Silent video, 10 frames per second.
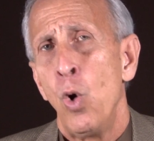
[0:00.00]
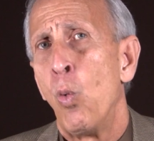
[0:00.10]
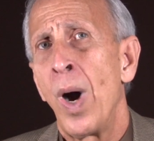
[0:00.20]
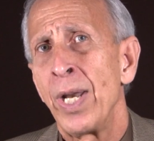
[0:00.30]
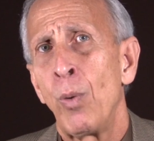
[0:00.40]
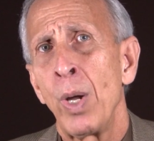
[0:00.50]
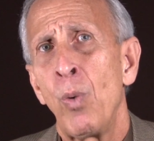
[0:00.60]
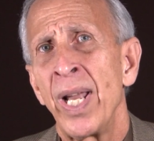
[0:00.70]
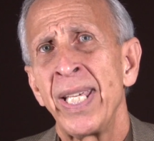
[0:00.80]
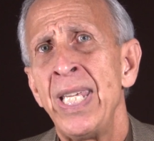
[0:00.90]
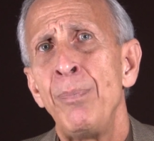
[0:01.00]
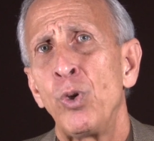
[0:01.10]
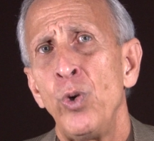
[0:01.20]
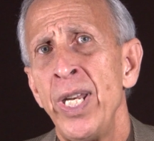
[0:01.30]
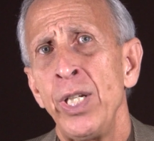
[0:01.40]
Why do I want to keep
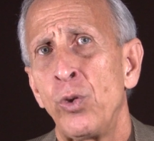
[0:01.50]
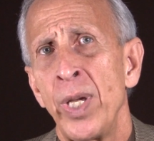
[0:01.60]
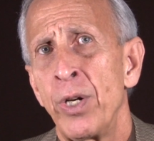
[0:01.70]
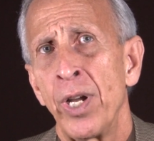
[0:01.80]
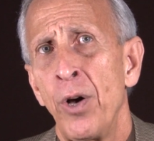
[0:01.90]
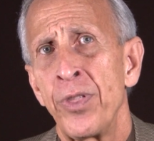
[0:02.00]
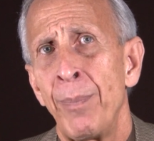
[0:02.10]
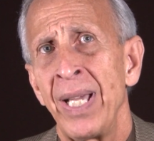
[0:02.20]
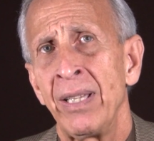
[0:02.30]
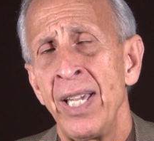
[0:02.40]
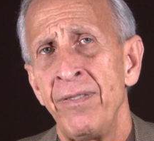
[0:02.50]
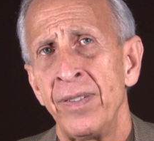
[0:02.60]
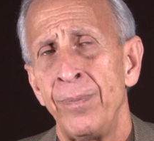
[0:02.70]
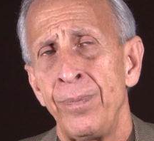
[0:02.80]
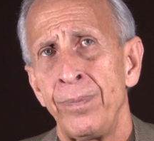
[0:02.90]
creating greater health in my life?
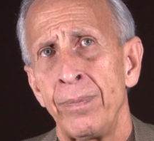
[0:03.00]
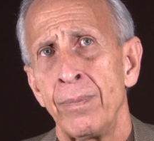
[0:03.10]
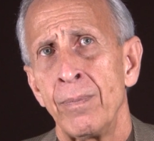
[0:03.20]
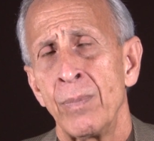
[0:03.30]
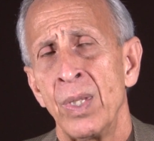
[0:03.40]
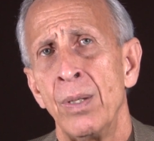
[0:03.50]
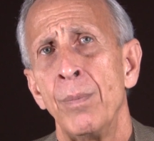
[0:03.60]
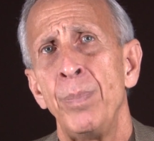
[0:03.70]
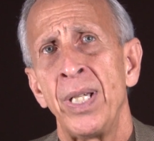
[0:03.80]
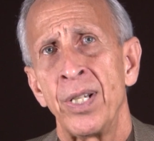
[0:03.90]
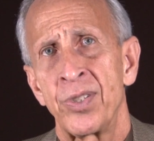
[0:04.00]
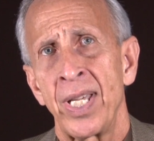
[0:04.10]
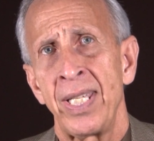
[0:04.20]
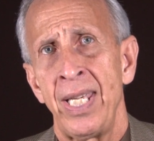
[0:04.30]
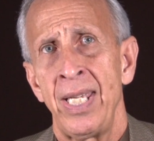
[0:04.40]
Because
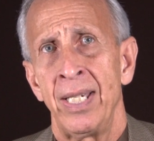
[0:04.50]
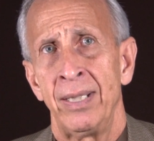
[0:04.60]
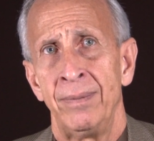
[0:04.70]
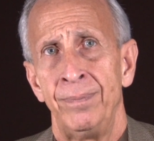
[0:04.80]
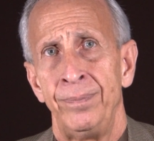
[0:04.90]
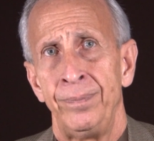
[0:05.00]
I can.